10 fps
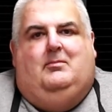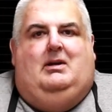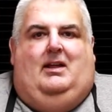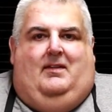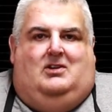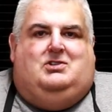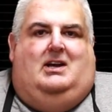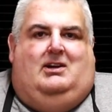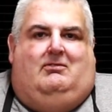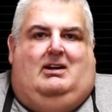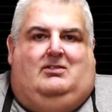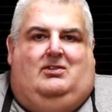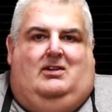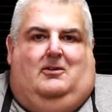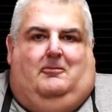I thought you had a right to
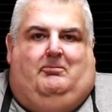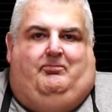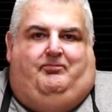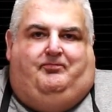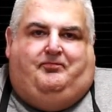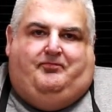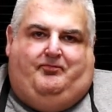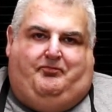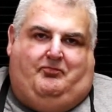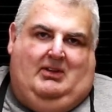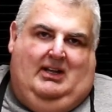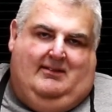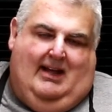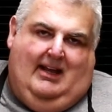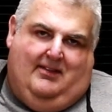know.
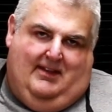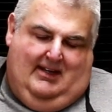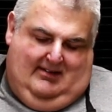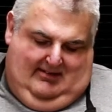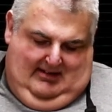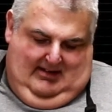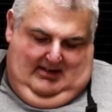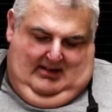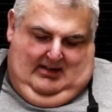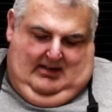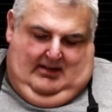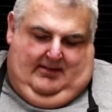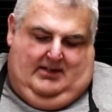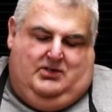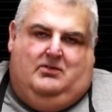Take things
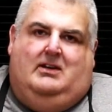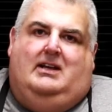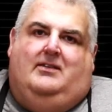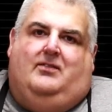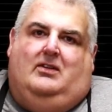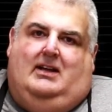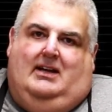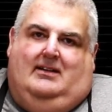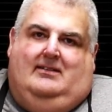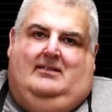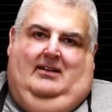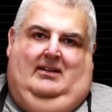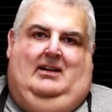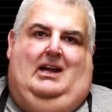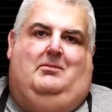that you can get for less
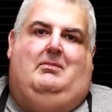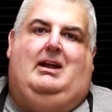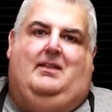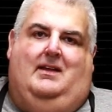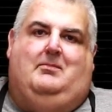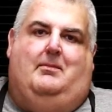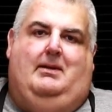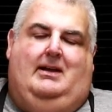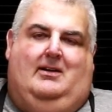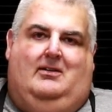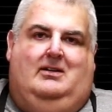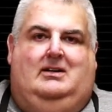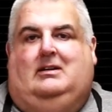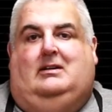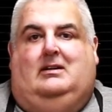and make them appear
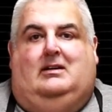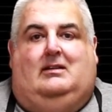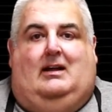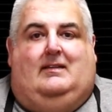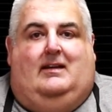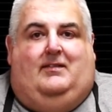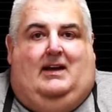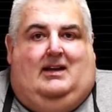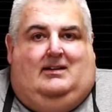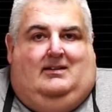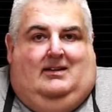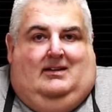like they cost